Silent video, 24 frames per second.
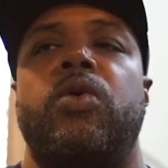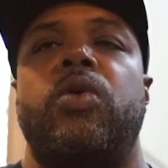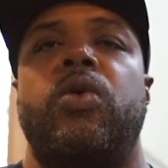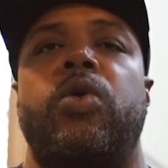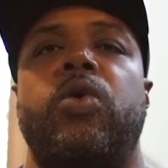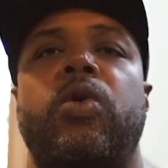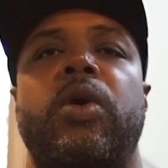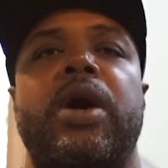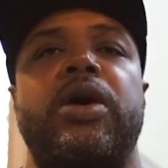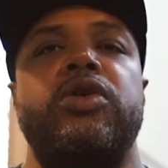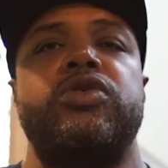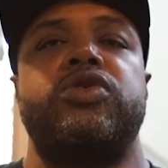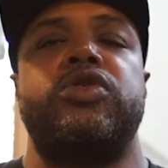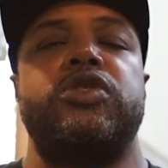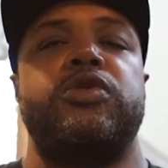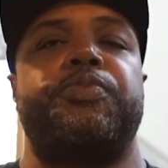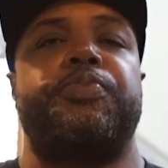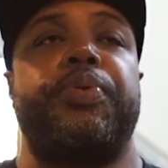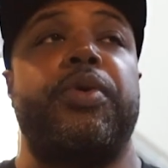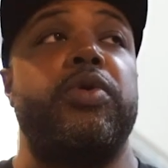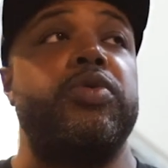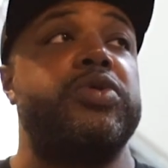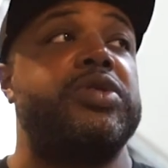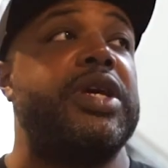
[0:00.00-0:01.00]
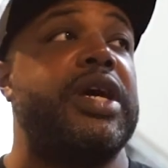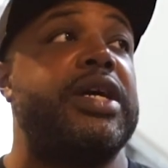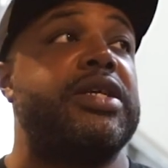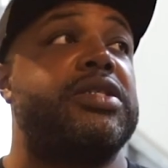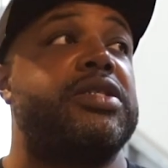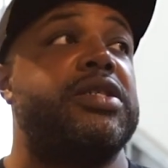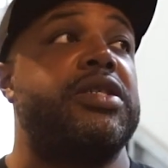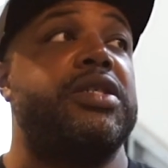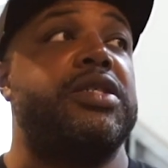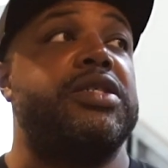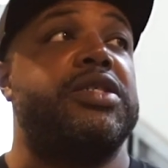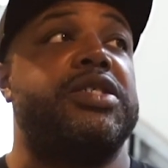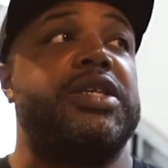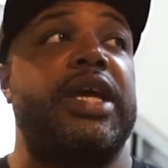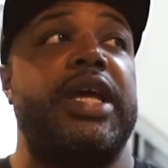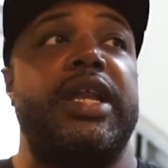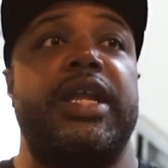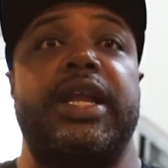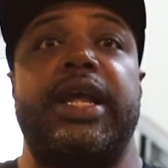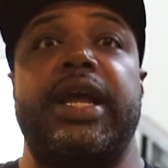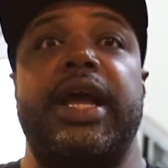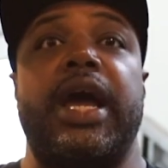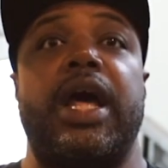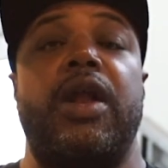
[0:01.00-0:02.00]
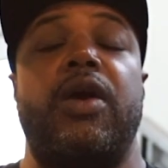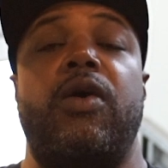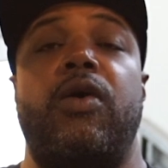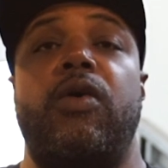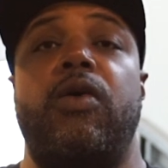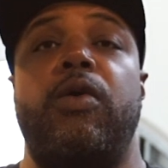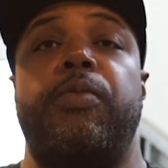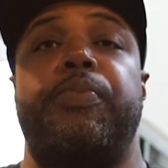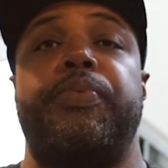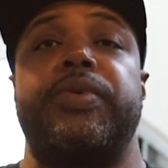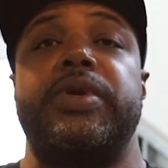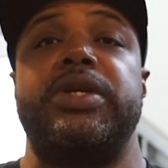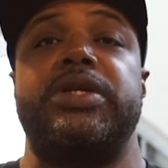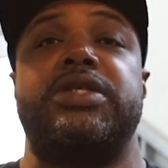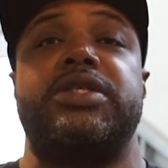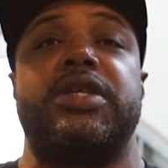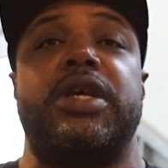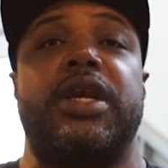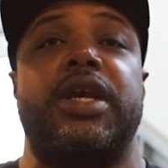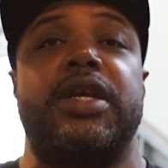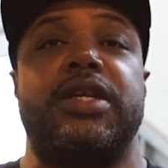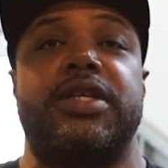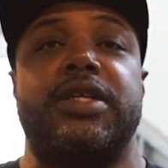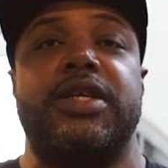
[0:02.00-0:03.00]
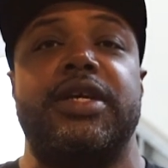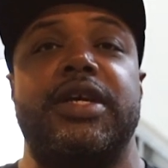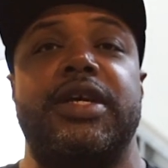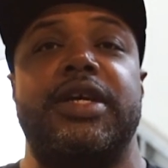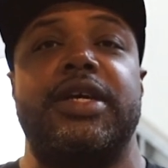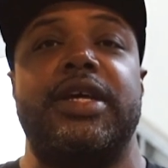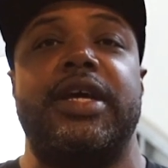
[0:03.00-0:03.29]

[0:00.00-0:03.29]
who else is protesting and say that they got a whole precinct?